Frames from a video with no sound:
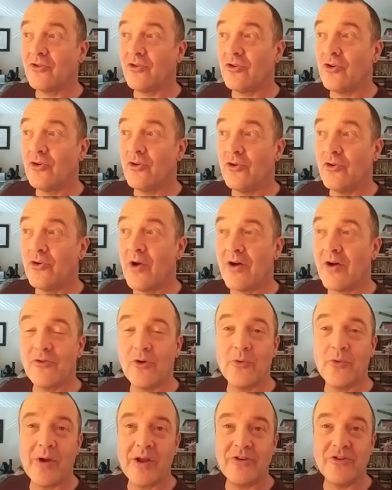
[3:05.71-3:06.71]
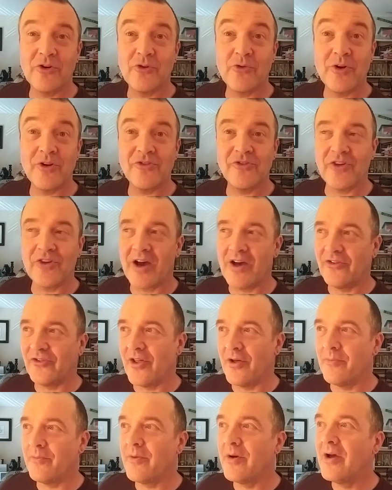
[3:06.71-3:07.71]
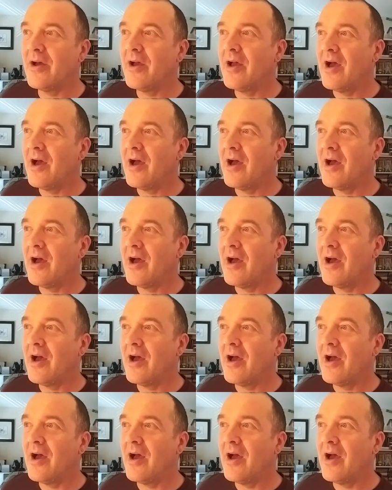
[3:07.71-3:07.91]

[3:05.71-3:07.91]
you have no right to criticize them.